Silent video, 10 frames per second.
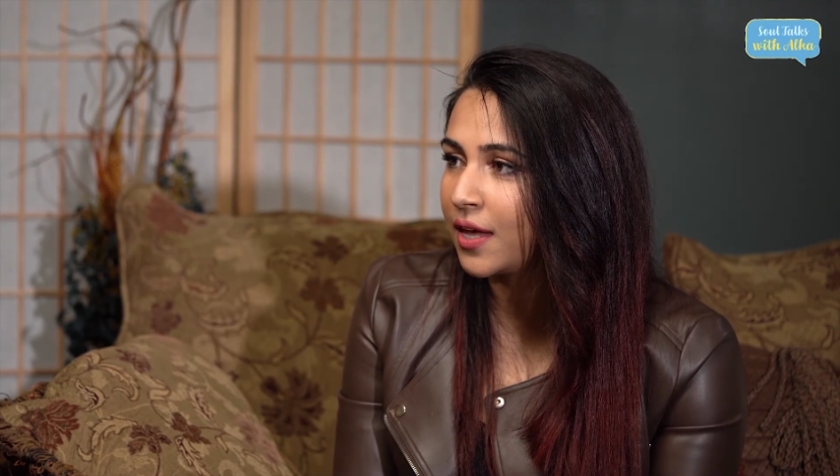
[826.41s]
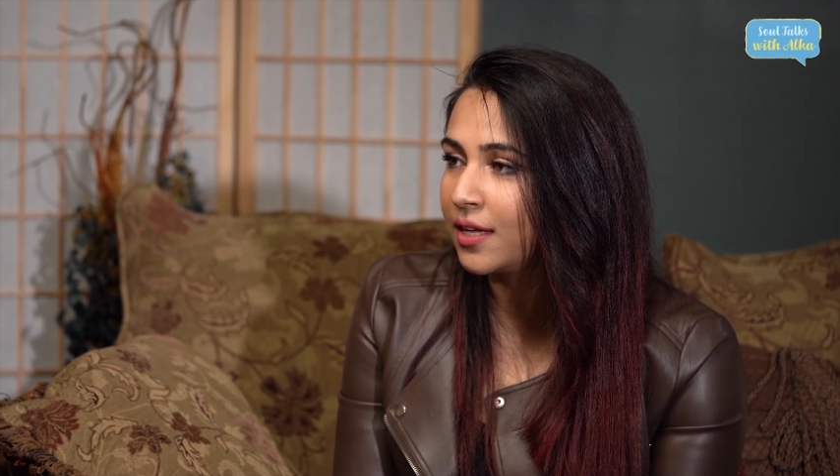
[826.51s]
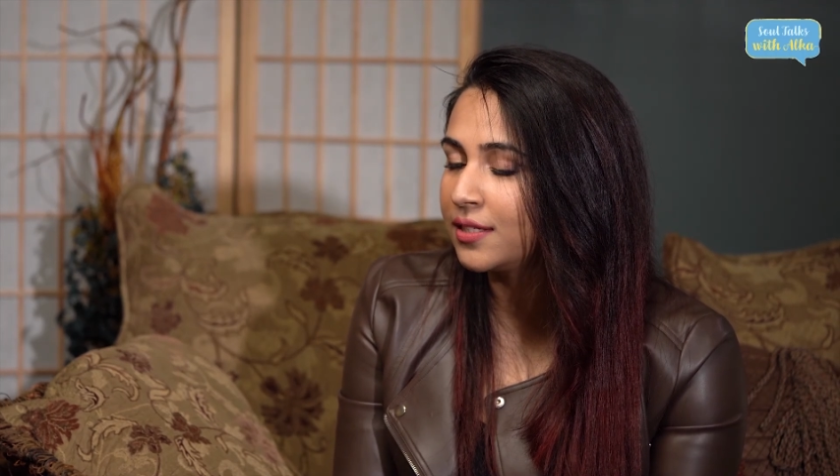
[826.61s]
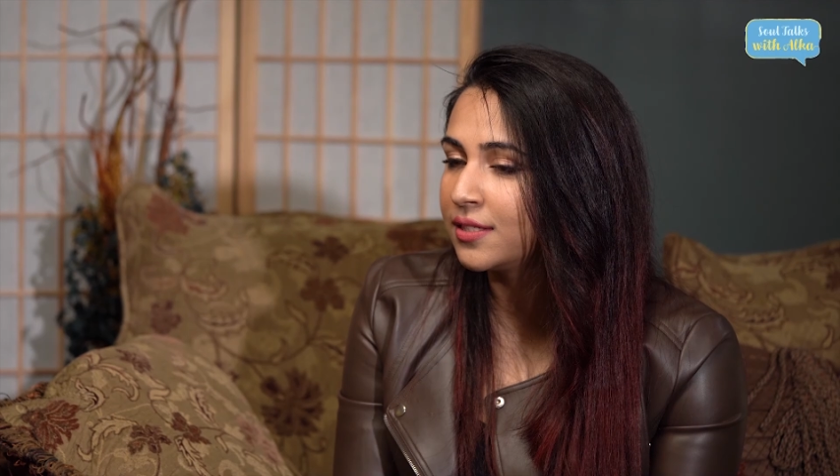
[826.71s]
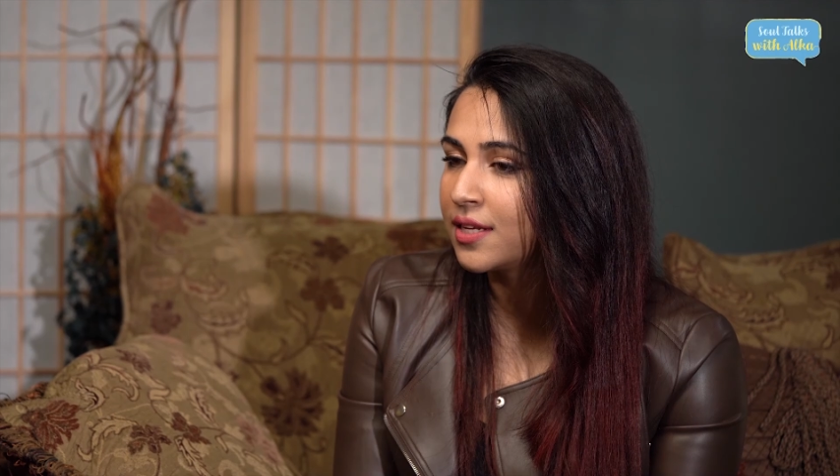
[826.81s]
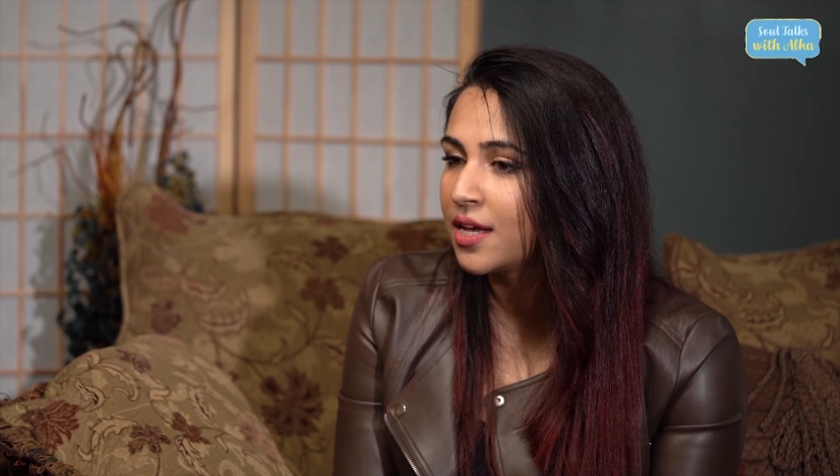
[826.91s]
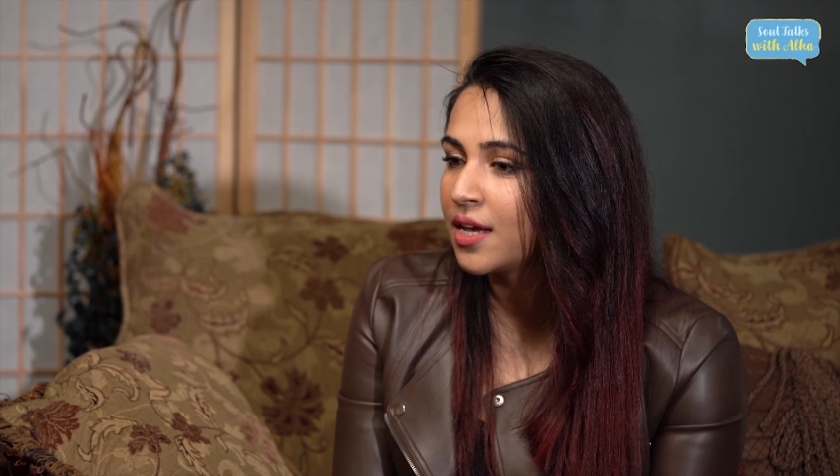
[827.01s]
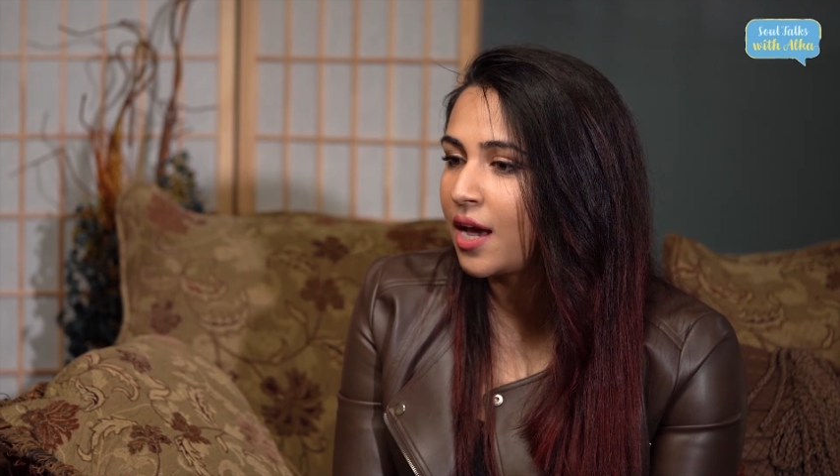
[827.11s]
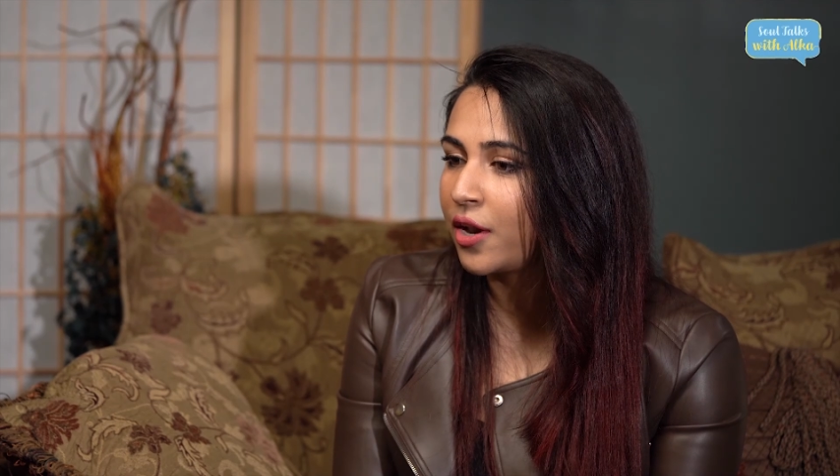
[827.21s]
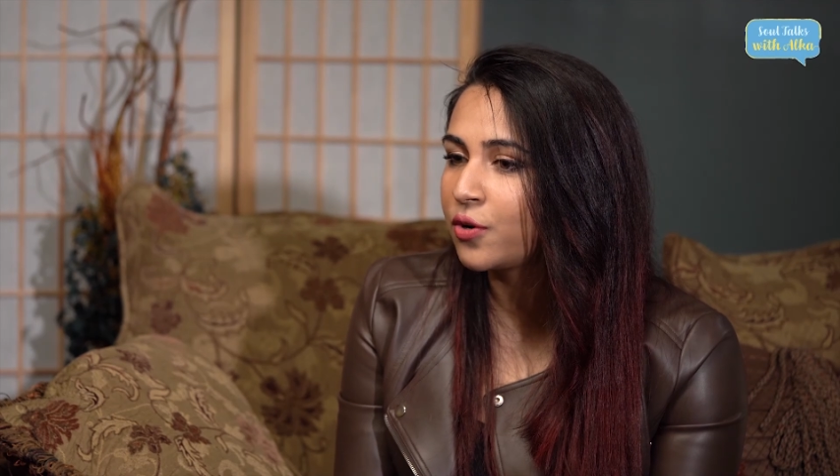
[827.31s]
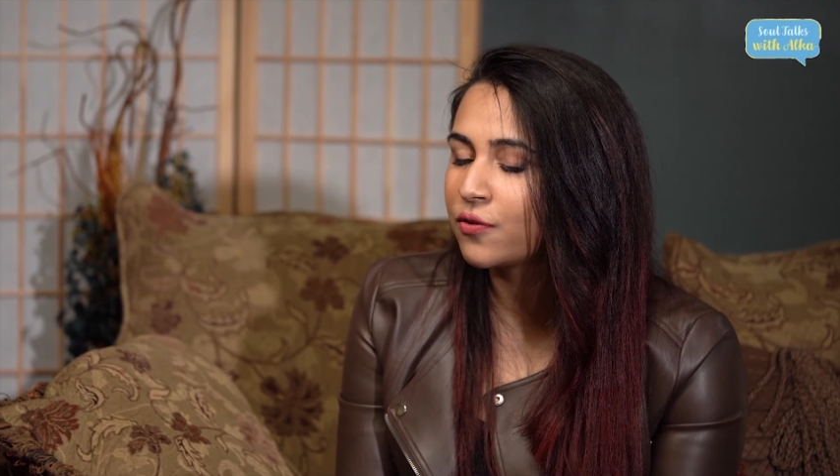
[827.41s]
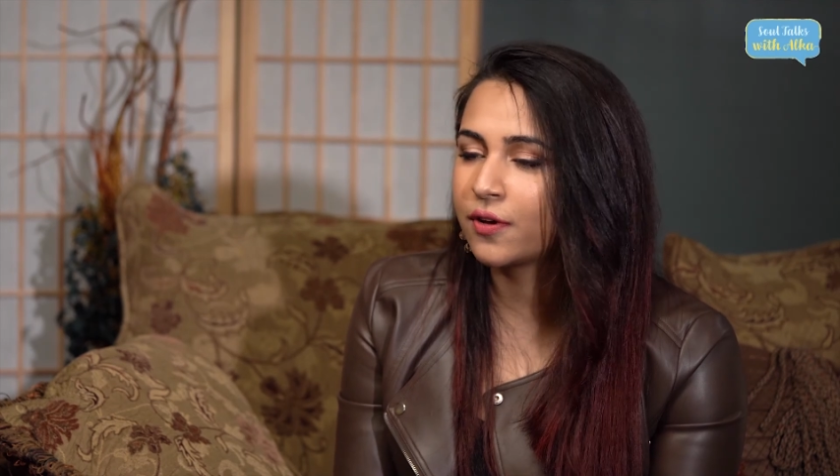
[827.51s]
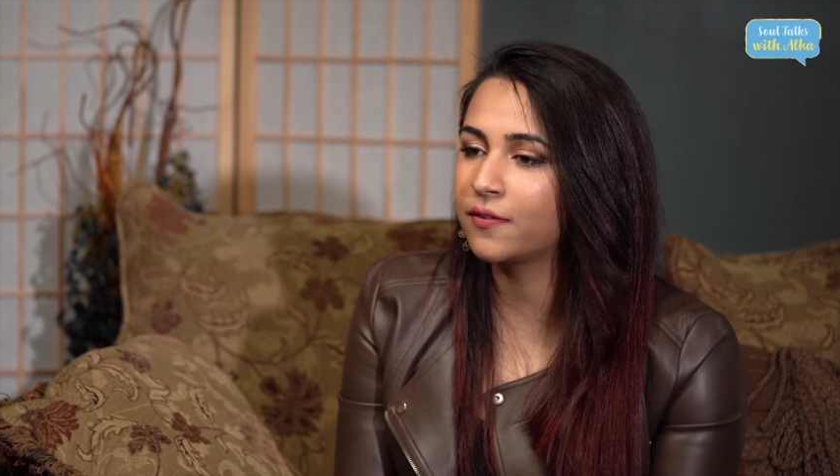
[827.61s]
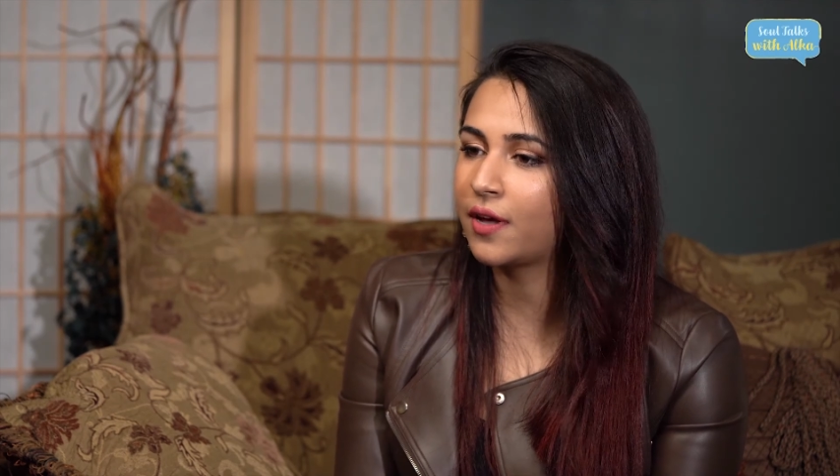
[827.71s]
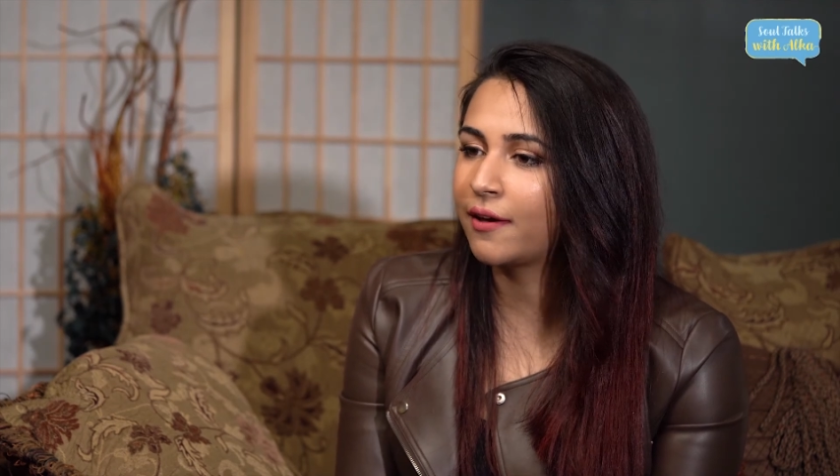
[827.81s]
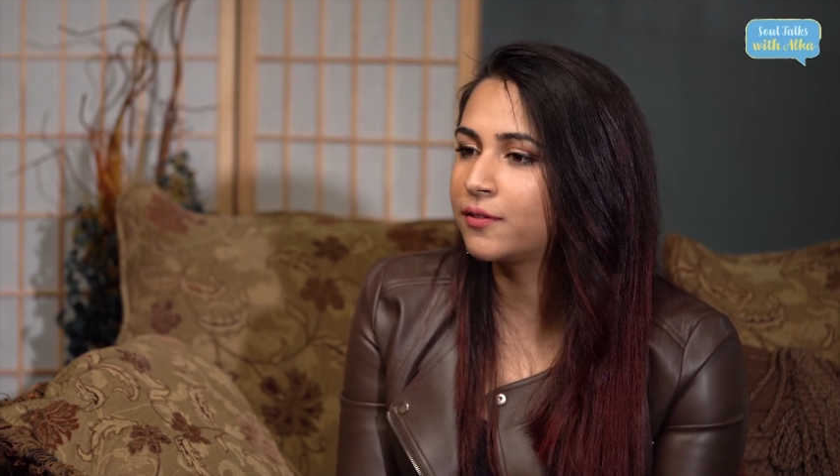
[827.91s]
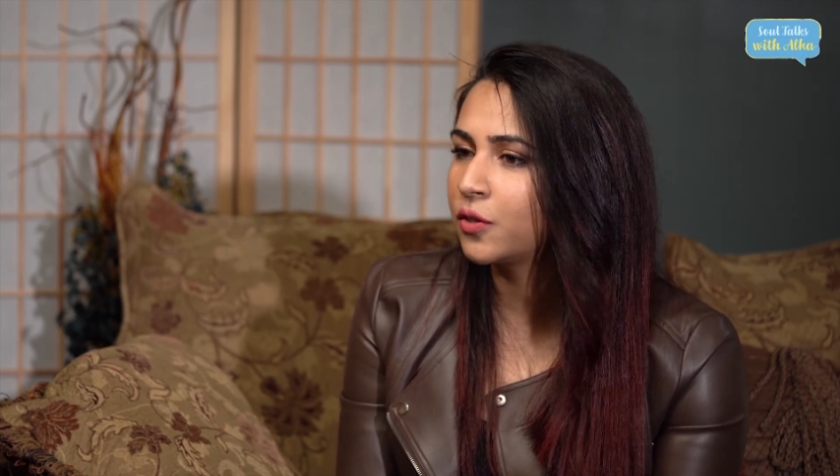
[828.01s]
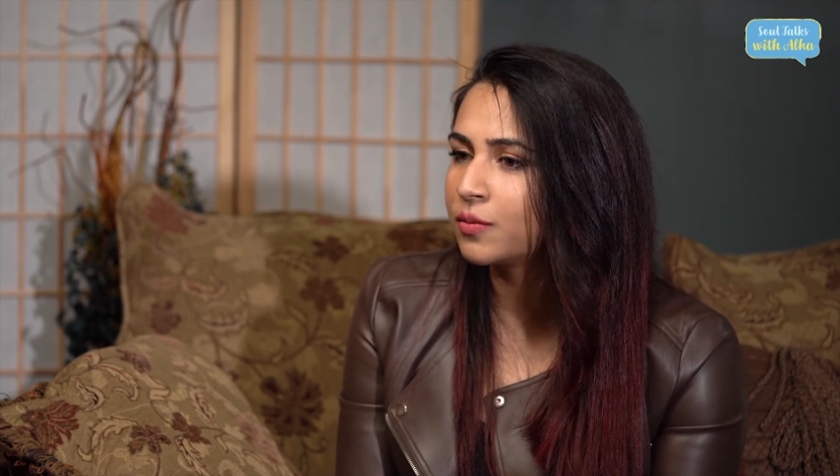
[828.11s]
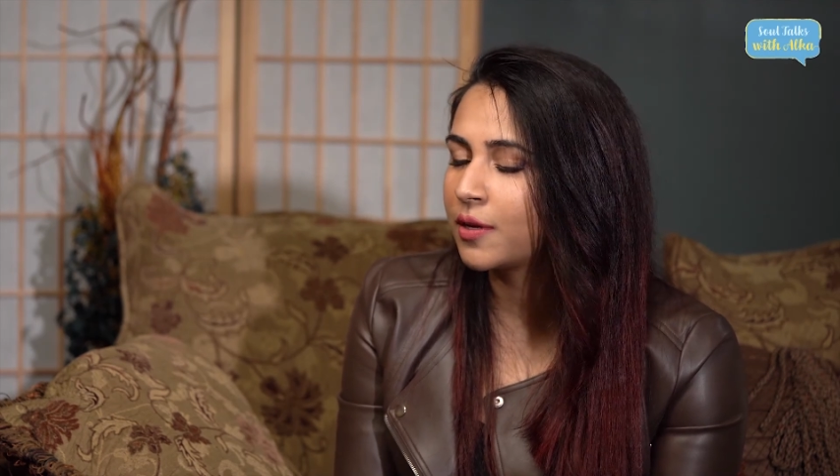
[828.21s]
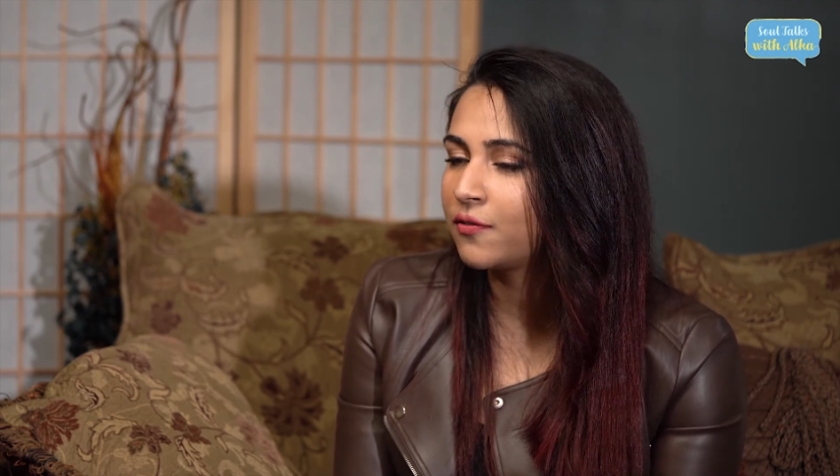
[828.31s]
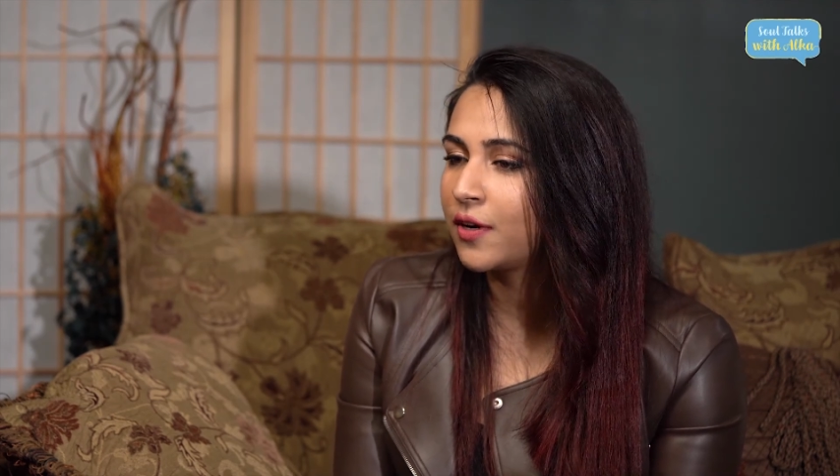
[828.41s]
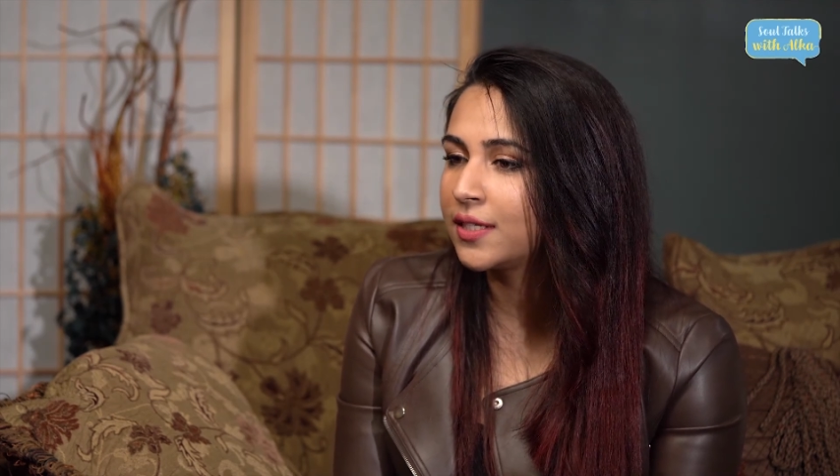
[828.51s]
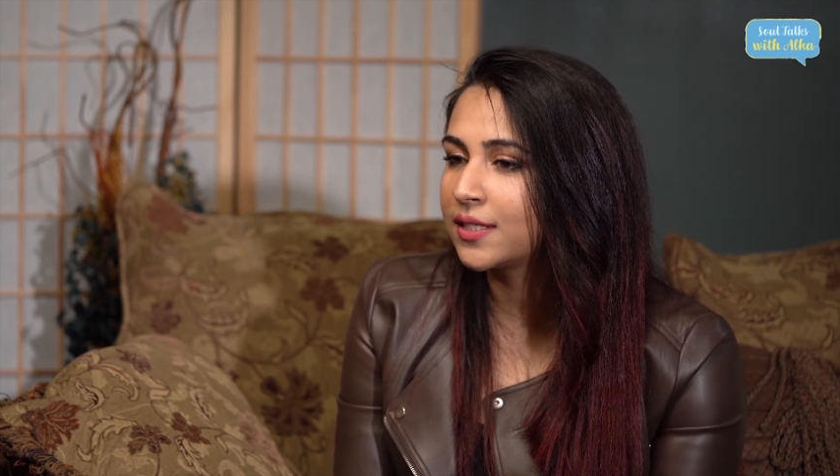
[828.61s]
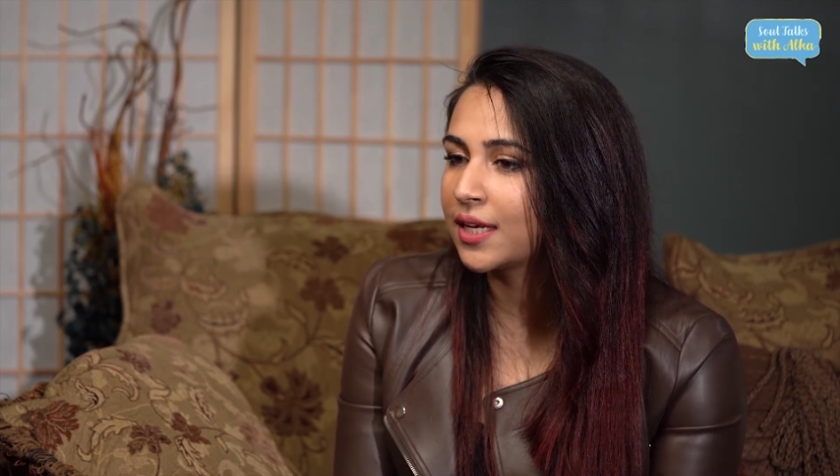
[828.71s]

And I don't know if I've told my friends,